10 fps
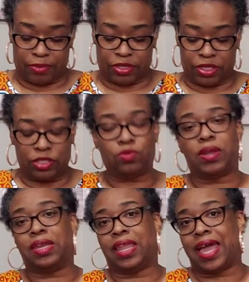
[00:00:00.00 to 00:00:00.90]
So this is
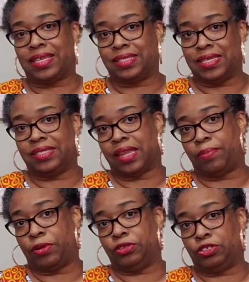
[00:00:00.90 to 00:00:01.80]
one of the last things that I
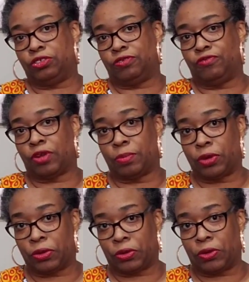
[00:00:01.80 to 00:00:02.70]
purchased from
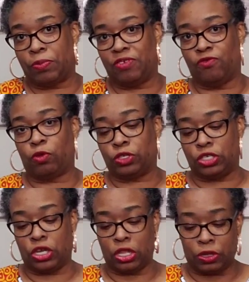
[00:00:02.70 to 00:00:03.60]
her before
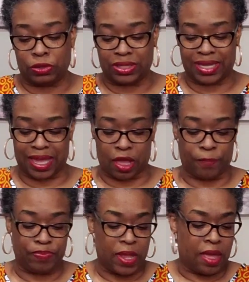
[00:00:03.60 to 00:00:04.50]
she closed
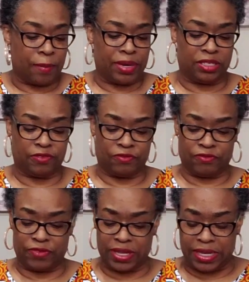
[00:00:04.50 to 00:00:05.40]
down. But it's
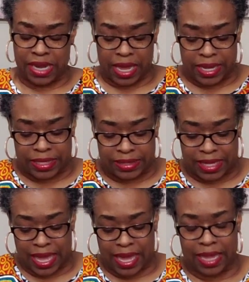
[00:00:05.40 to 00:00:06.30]
really nice.
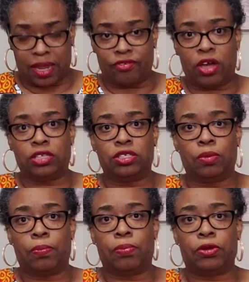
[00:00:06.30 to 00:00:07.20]
And I've
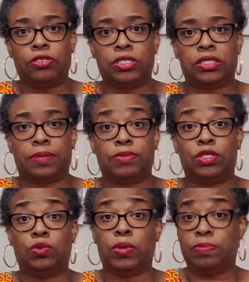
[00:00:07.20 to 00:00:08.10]
also purchased some
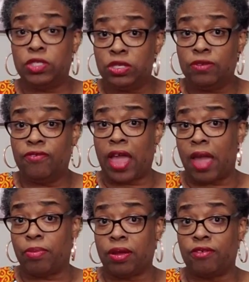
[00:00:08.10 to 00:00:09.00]
swimsuit
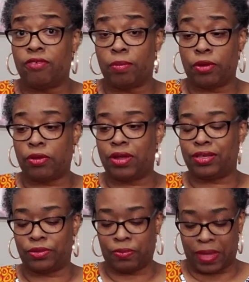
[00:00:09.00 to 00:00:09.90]
fabric from her
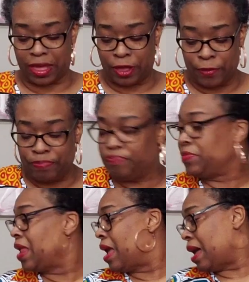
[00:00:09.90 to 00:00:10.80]
as well
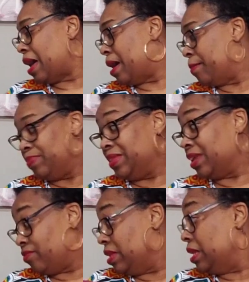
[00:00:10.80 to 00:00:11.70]
that
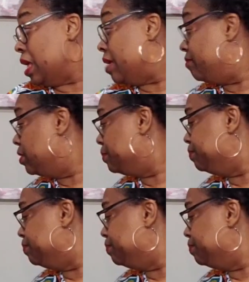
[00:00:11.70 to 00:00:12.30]
I really loved.